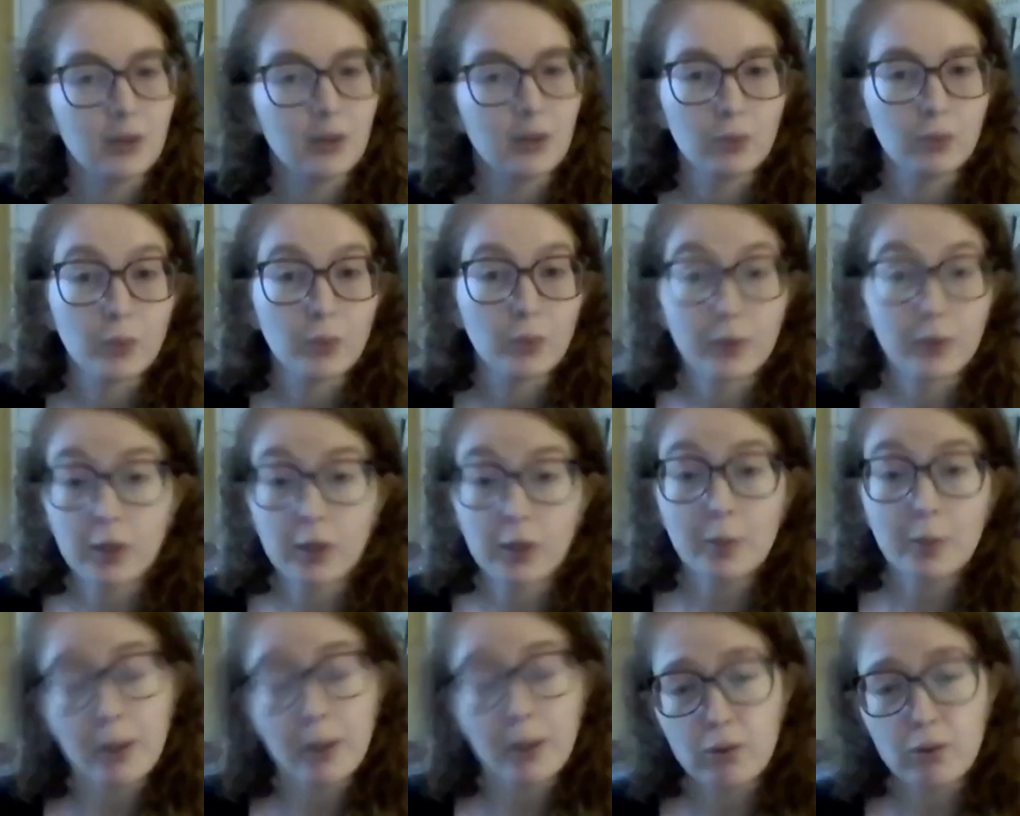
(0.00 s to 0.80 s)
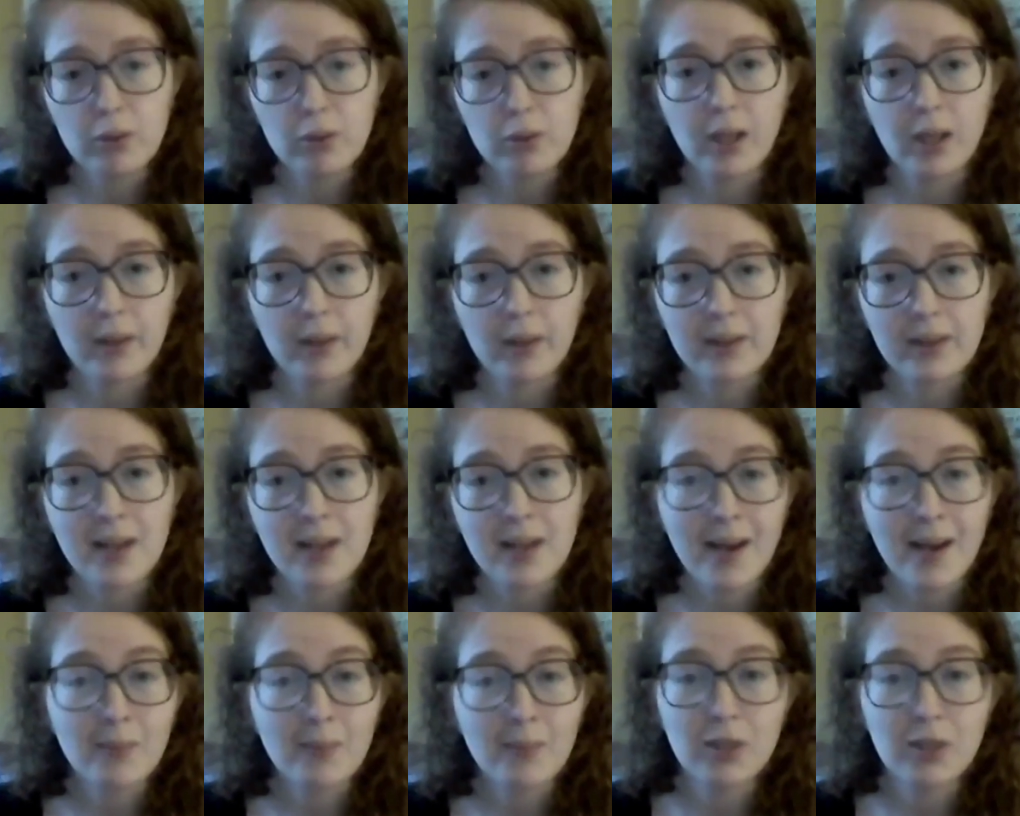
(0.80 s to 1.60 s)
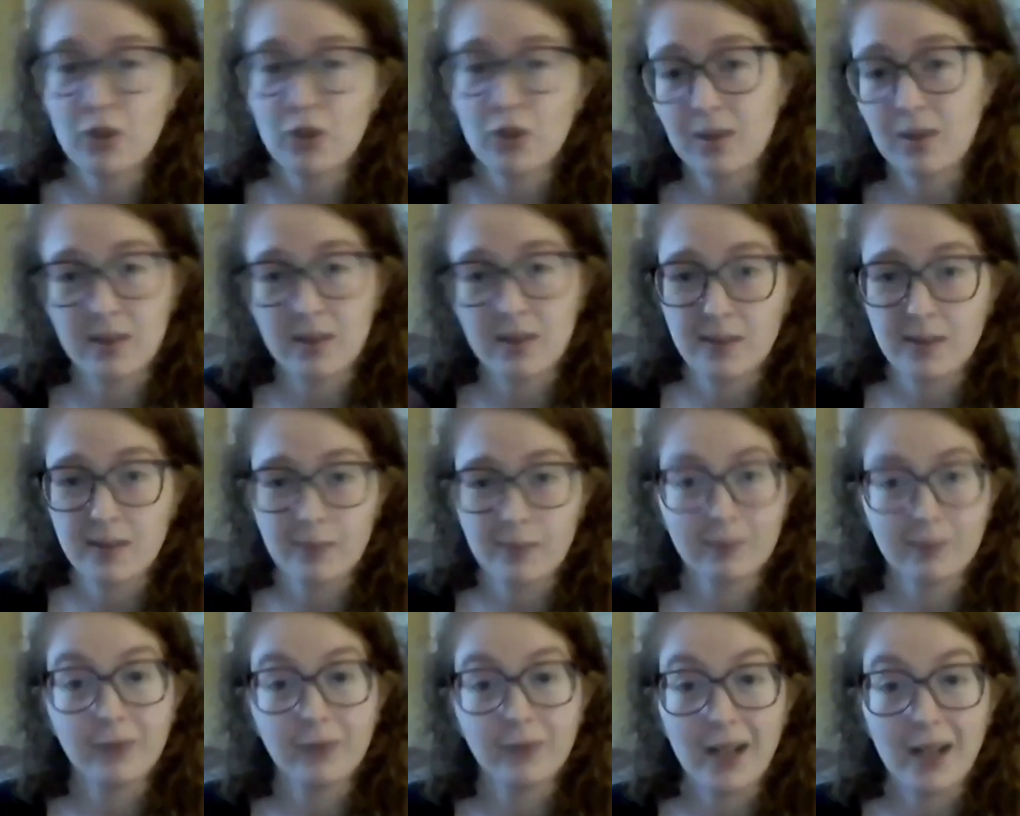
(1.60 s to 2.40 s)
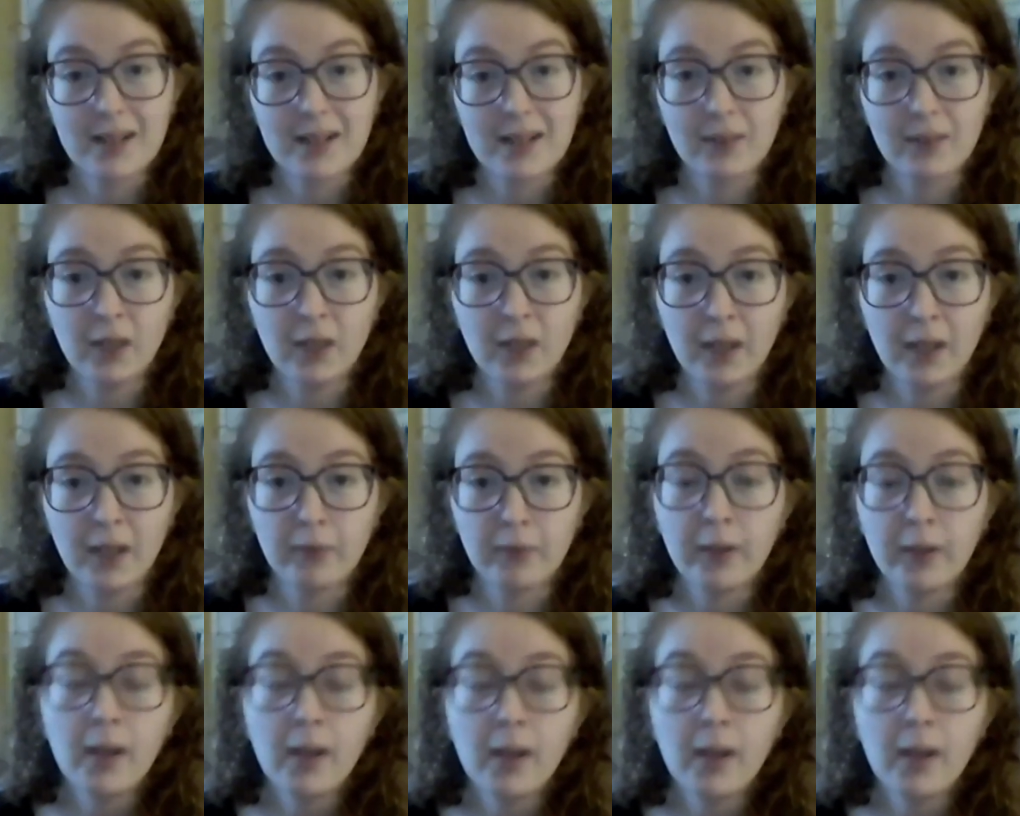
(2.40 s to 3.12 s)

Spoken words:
review poetry all the time. It just is facts of life.